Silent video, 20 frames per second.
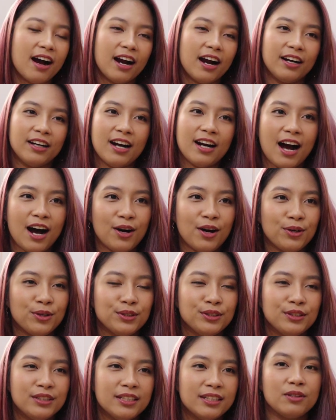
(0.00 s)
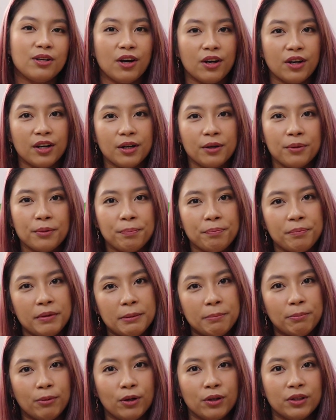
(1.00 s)
around younger
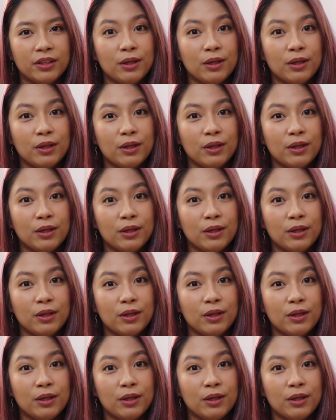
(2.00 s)
people,